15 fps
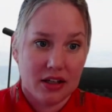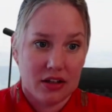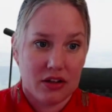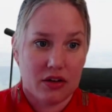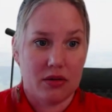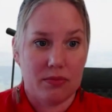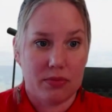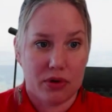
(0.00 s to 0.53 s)
their
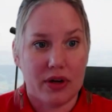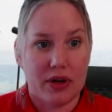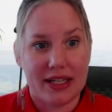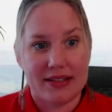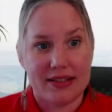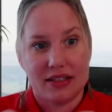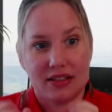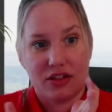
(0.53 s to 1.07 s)
employees
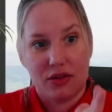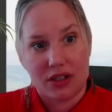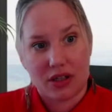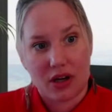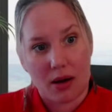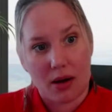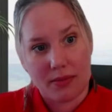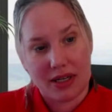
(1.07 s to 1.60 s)
and to
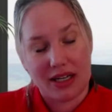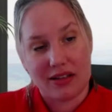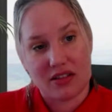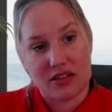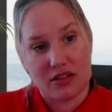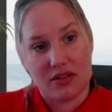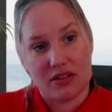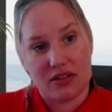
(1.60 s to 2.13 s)
accommodate
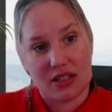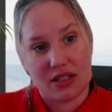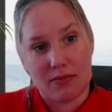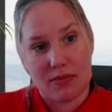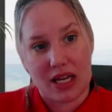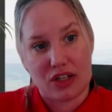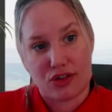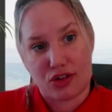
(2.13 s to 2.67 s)
students to
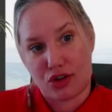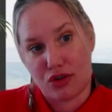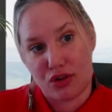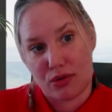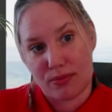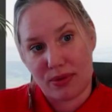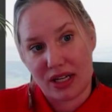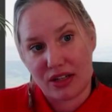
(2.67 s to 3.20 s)
make sure they're
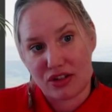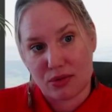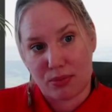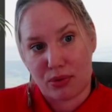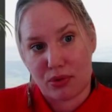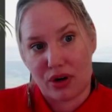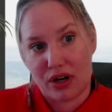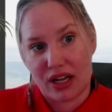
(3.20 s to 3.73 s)
being
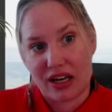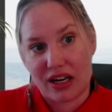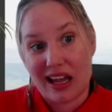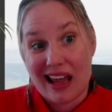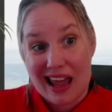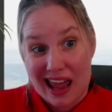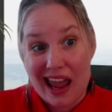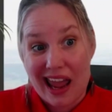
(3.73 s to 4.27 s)
supported
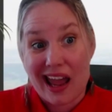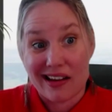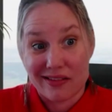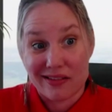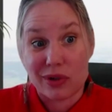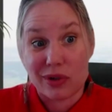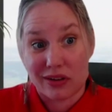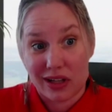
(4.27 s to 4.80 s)
and
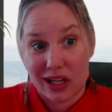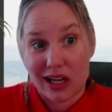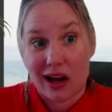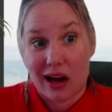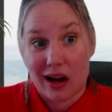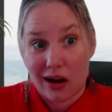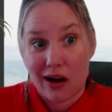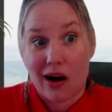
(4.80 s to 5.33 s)
really
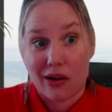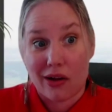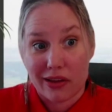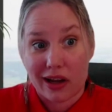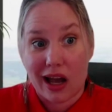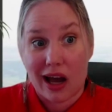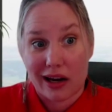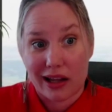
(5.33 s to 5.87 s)
on the
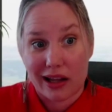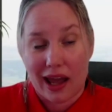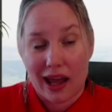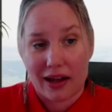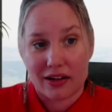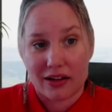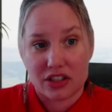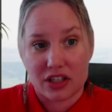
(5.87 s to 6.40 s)
cutting
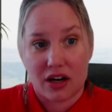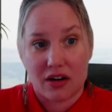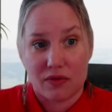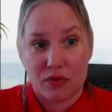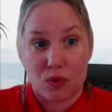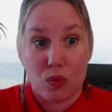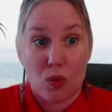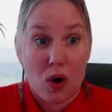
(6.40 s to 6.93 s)
edge of
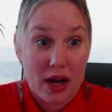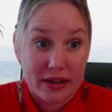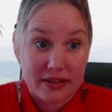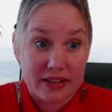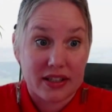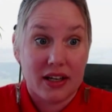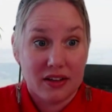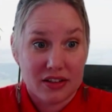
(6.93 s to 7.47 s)
what
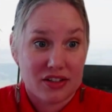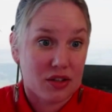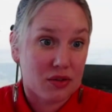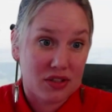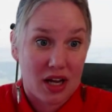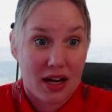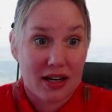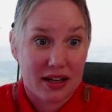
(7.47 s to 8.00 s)
the
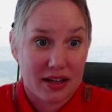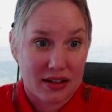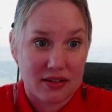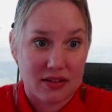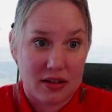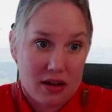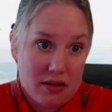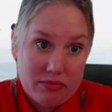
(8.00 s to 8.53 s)
society
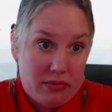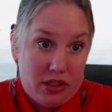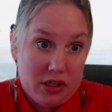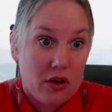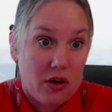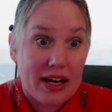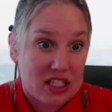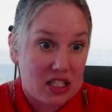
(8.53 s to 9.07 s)

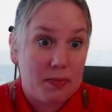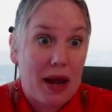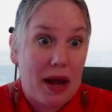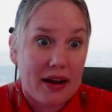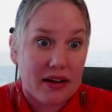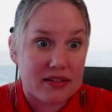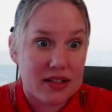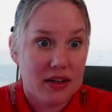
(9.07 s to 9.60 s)

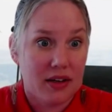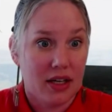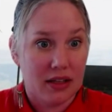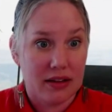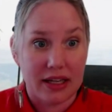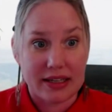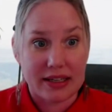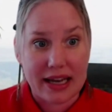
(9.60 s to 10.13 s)
expects?
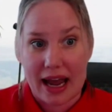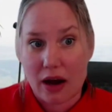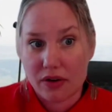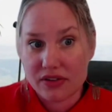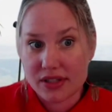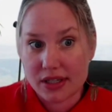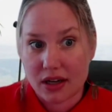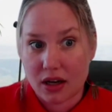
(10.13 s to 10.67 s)
Like now,
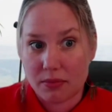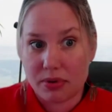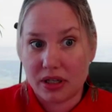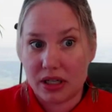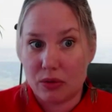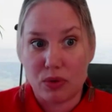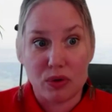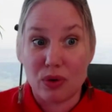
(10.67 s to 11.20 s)
as a
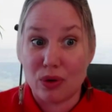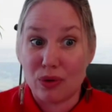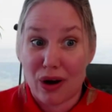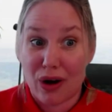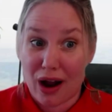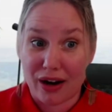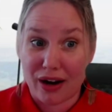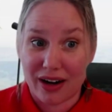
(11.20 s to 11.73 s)
company, we won't
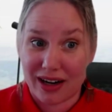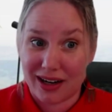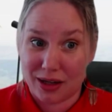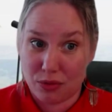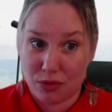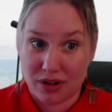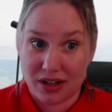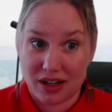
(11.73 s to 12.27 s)
hire
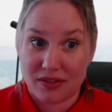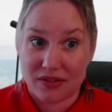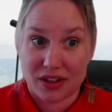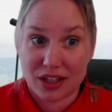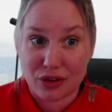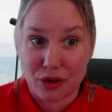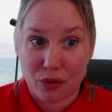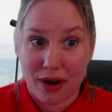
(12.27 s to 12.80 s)
anyone if they
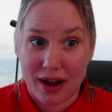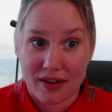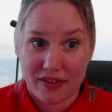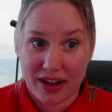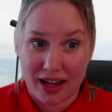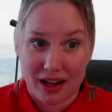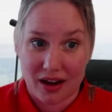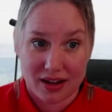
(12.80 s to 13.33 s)
don't have
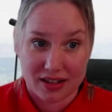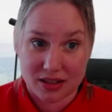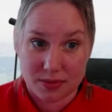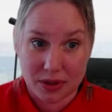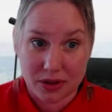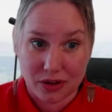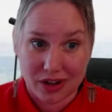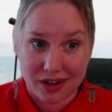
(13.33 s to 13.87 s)
AI
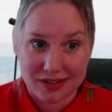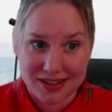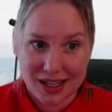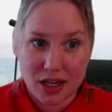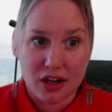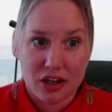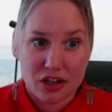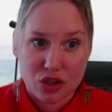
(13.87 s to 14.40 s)
experience.
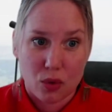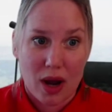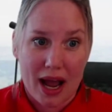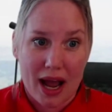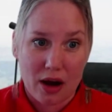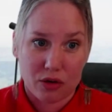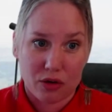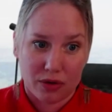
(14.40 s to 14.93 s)
So
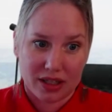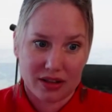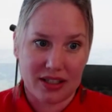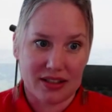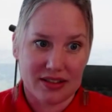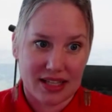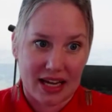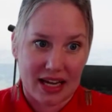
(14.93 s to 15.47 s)
how quickly
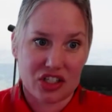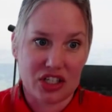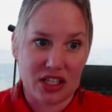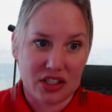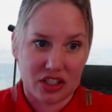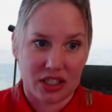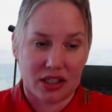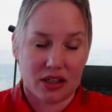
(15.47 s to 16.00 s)
is that
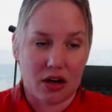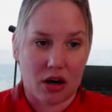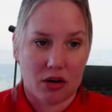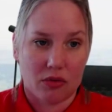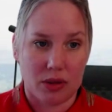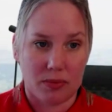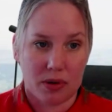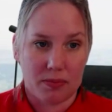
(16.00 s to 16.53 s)
changing, and are
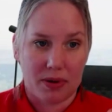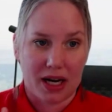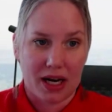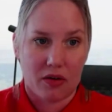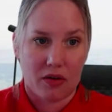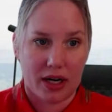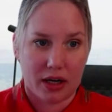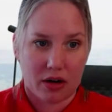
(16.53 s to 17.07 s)
we
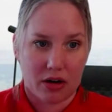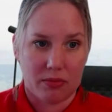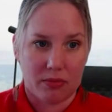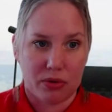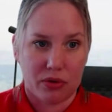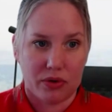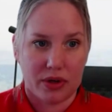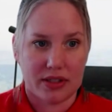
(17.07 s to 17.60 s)
preparing our
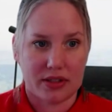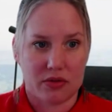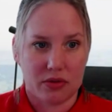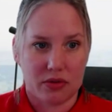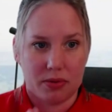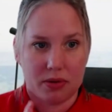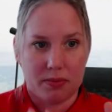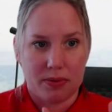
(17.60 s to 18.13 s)
employees, are we
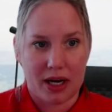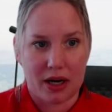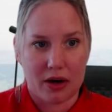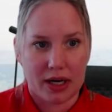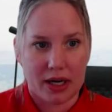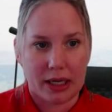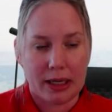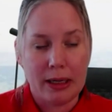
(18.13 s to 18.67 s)

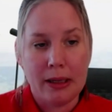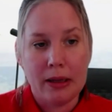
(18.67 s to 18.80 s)
preparing